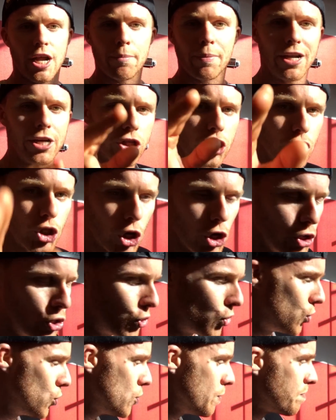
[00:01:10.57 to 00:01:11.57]
Now I'm going to show
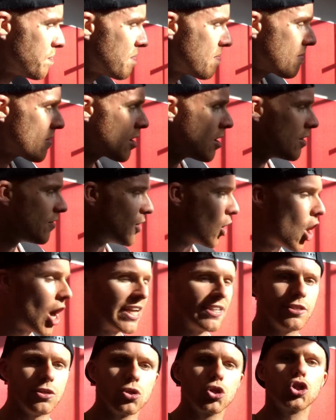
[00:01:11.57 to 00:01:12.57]
you the
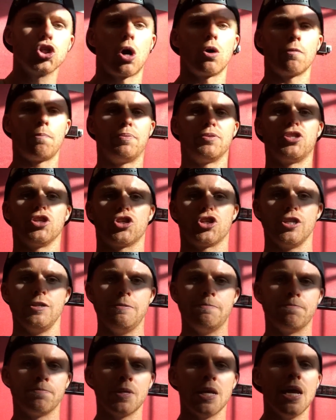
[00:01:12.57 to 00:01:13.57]
ideal shoulder position
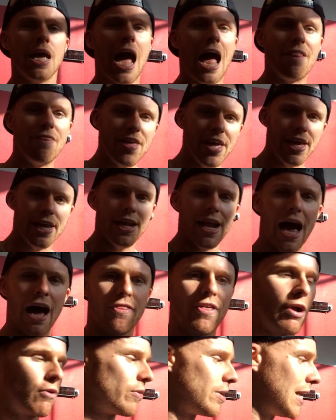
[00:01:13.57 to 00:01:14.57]
and then
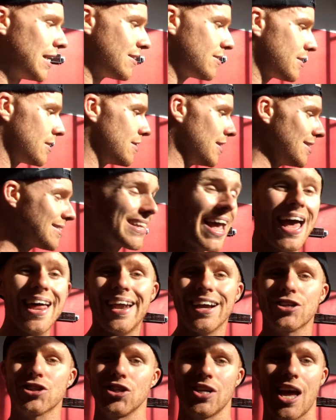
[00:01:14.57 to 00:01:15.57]
how that relates to this
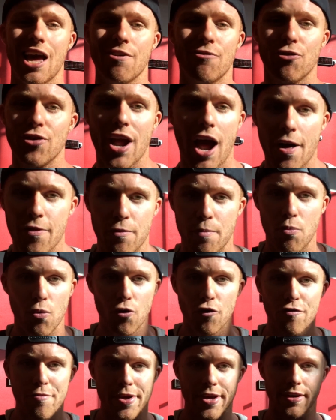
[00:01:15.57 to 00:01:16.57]
and actually every other
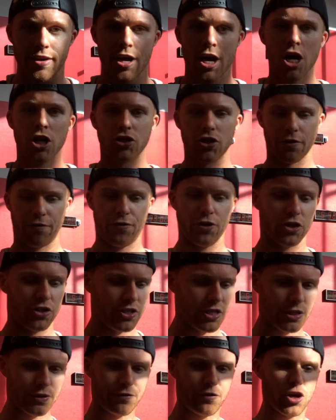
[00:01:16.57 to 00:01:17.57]
movement. So the
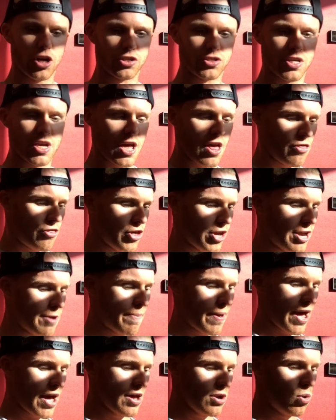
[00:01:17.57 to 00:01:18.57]
first things first, think
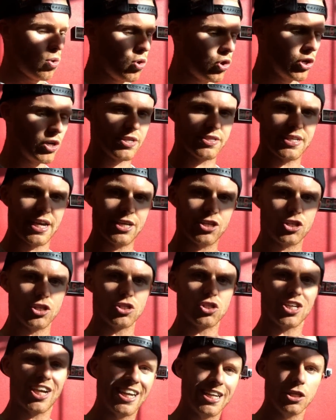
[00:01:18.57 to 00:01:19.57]
about
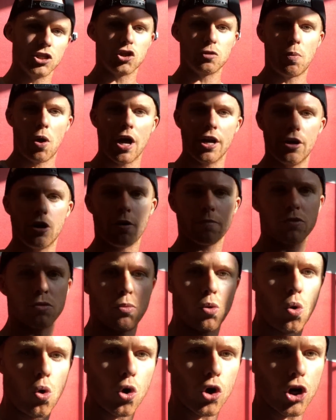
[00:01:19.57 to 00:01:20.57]
organisation. So getting your spine in an
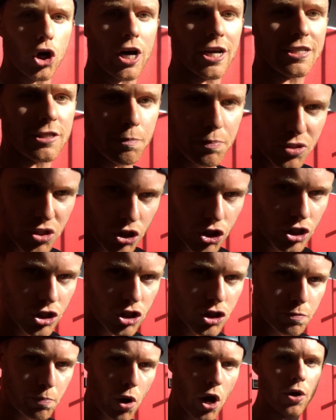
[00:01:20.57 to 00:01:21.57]
optimal organised
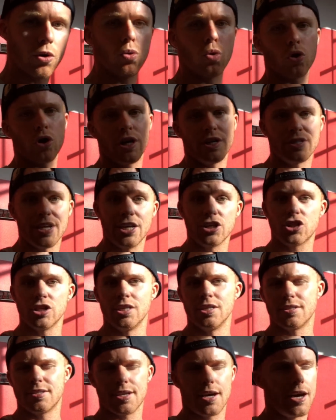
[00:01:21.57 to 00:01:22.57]
position. Spinal
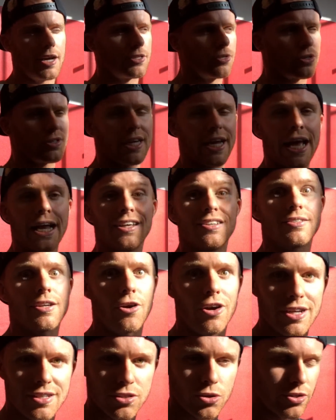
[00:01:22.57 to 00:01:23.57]
organisation, as Dr. Kelly
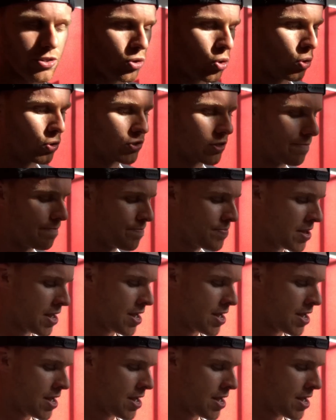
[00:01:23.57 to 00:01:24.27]
Starrett calls it.